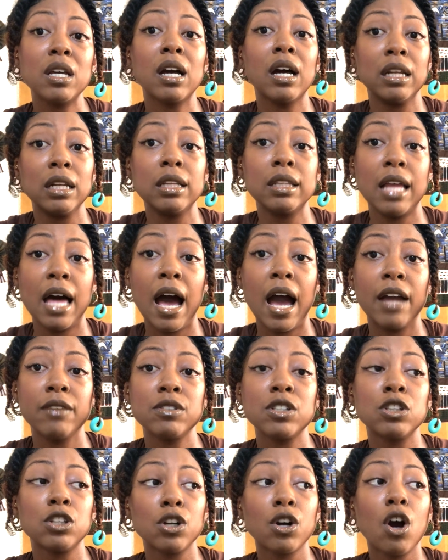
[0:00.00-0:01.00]
unalived
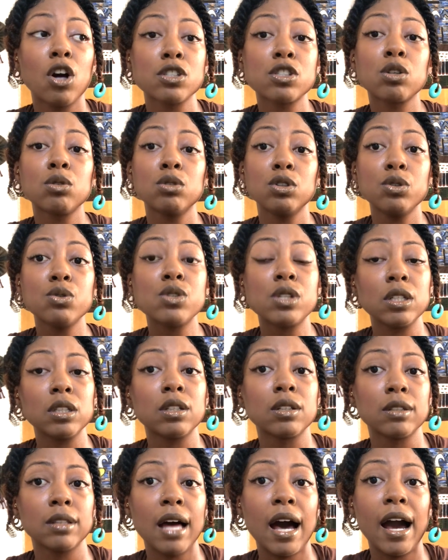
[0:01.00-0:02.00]
and they're also losing their
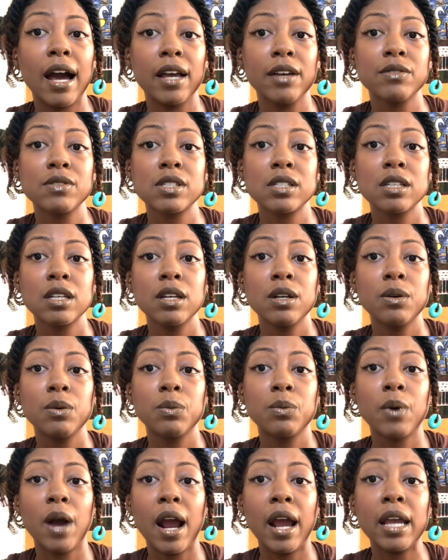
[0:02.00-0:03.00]
lives,
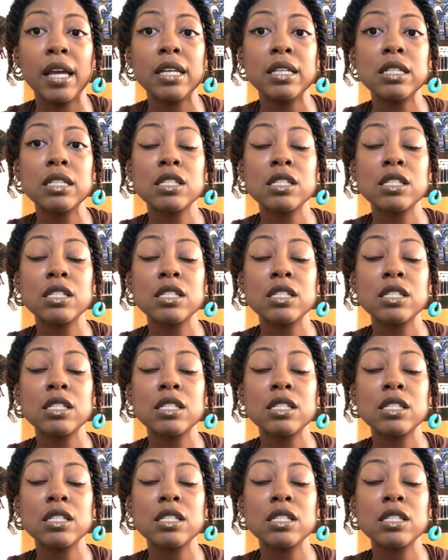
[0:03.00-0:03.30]
right?